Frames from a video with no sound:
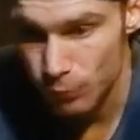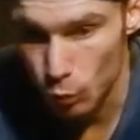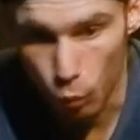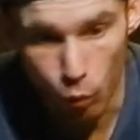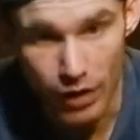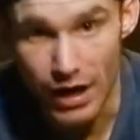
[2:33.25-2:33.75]

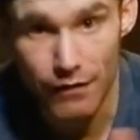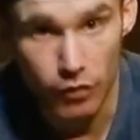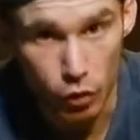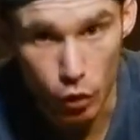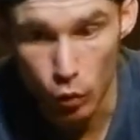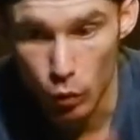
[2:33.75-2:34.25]

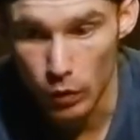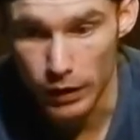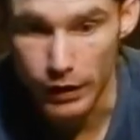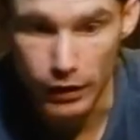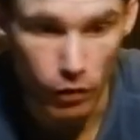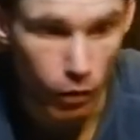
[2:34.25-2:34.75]
whatever
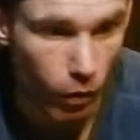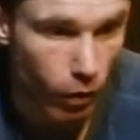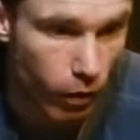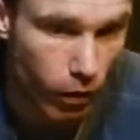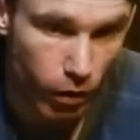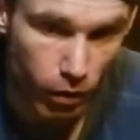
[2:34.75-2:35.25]
cooling
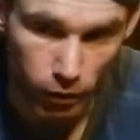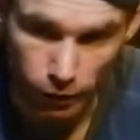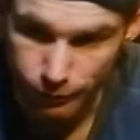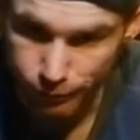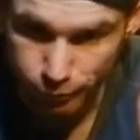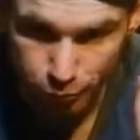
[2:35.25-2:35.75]

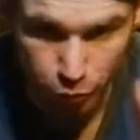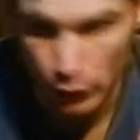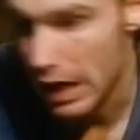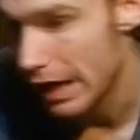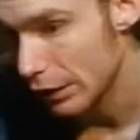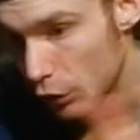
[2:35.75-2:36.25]
or
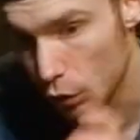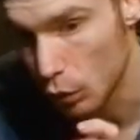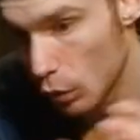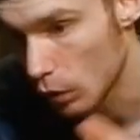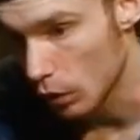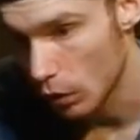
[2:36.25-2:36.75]
blank
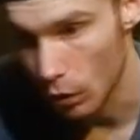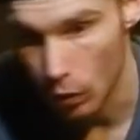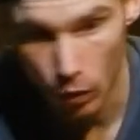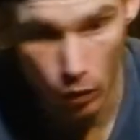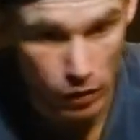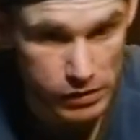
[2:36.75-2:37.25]
cooler
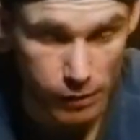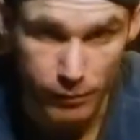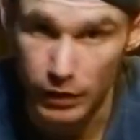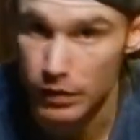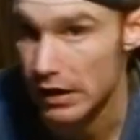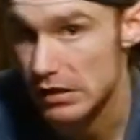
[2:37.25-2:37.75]
or
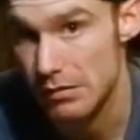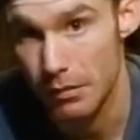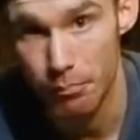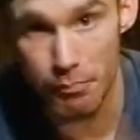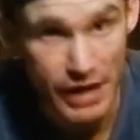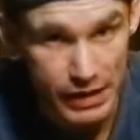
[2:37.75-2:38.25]
something that's a
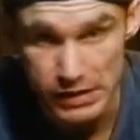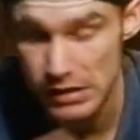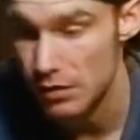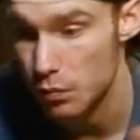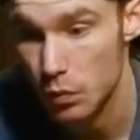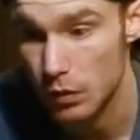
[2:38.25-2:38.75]

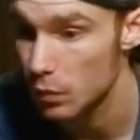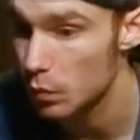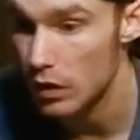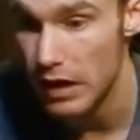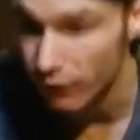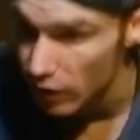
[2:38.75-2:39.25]
mist,
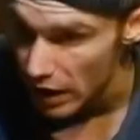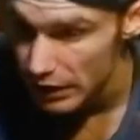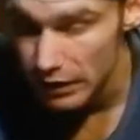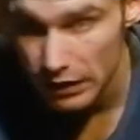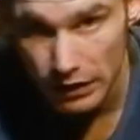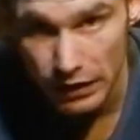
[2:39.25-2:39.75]
whatever,
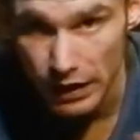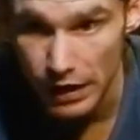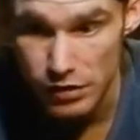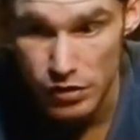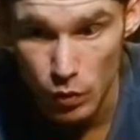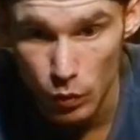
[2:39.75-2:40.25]
anything that
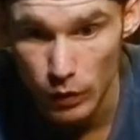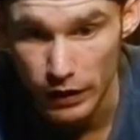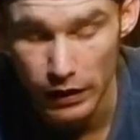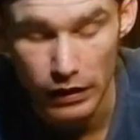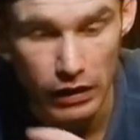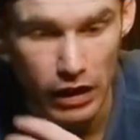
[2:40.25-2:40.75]
has
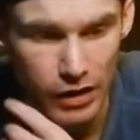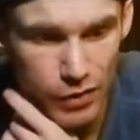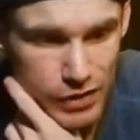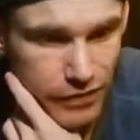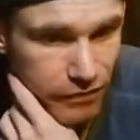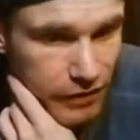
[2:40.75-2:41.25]
cooling in it, I
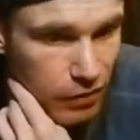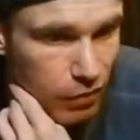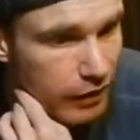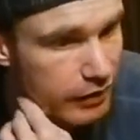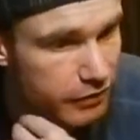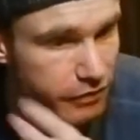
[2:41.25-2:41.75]
always feel
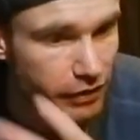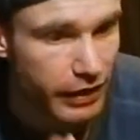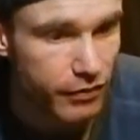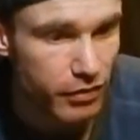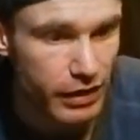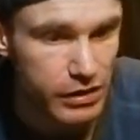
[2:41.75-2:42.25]
like the
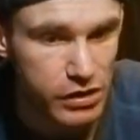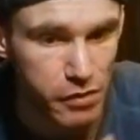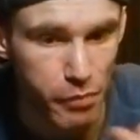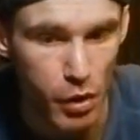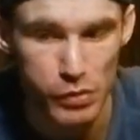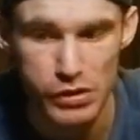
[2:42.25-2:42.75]
flavor that's
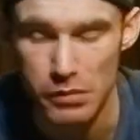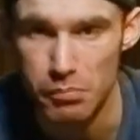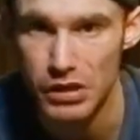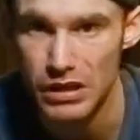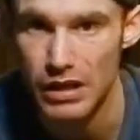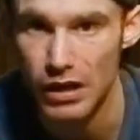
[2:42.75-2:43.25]
supposed to
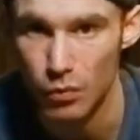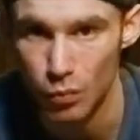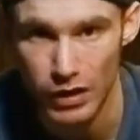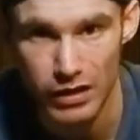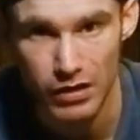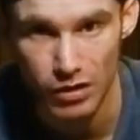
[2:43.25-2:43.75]
be there
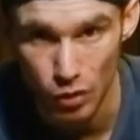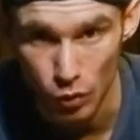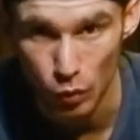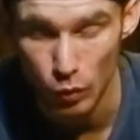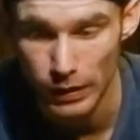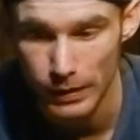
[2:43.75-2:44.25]
with the
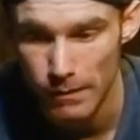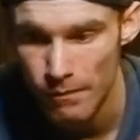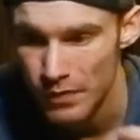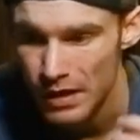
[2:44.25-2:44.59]
cooling